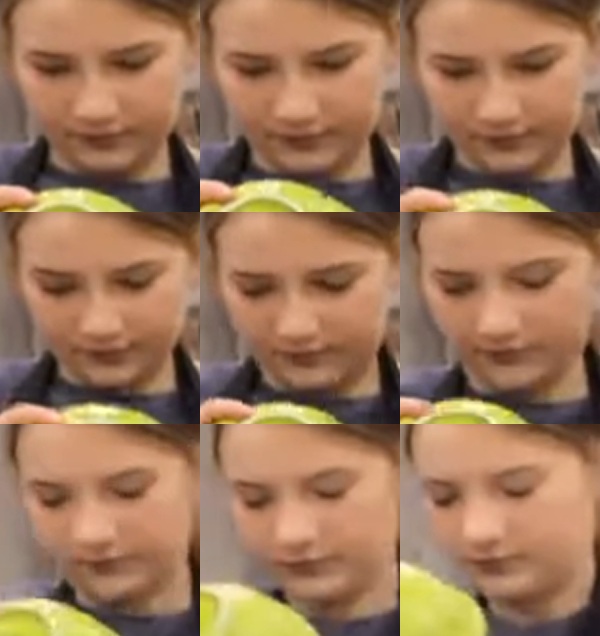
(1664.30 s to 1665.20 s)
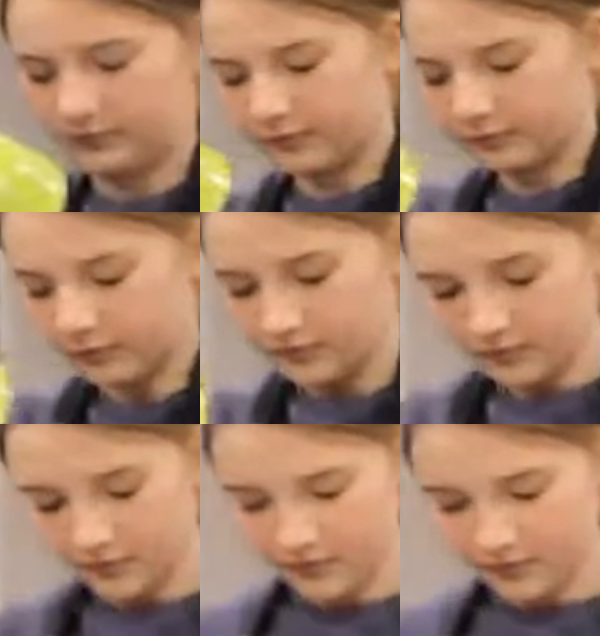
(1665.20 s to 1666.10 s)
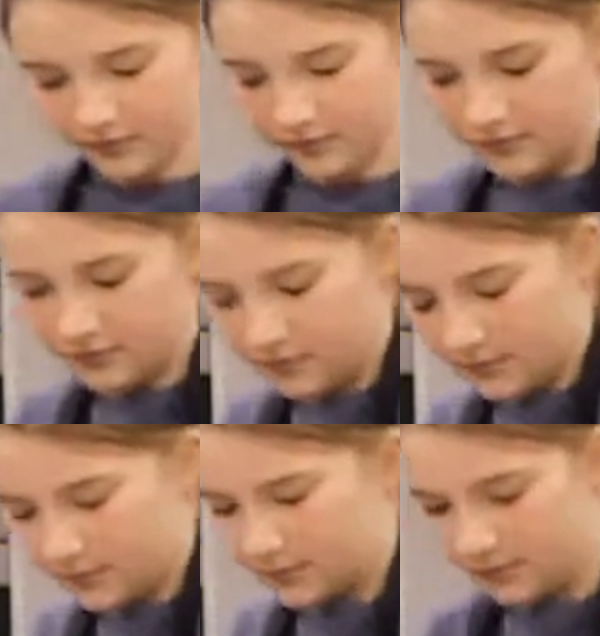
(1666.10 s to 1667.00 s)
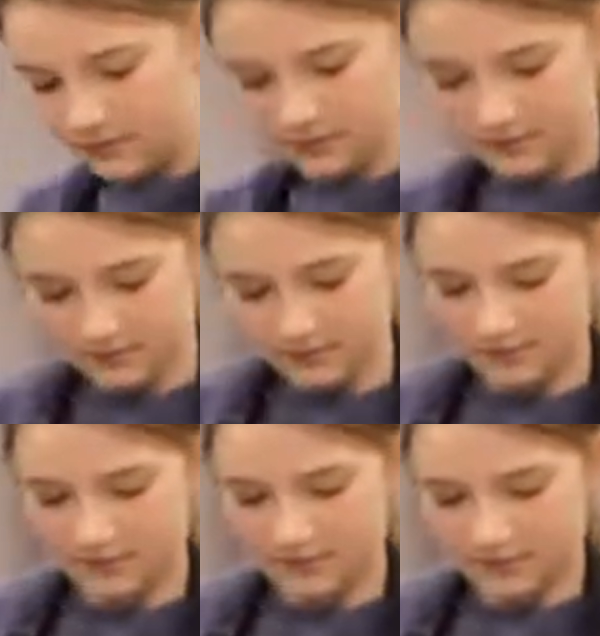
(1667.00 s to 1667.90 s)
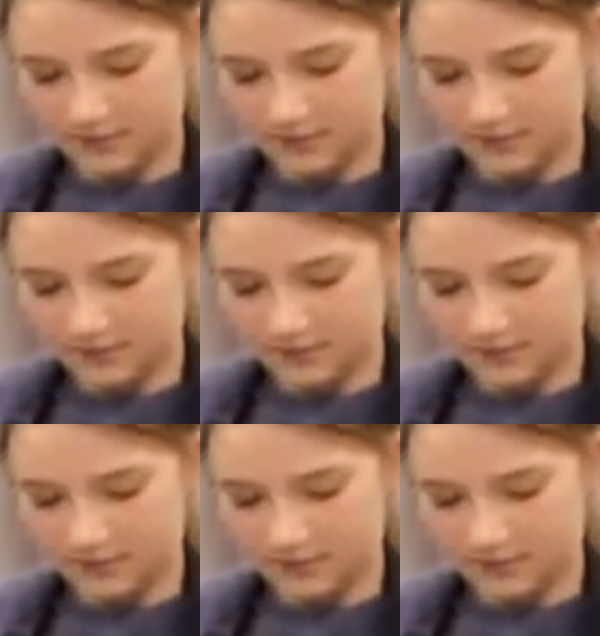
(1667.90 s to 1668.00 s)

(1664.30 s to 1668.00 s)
(not speaking)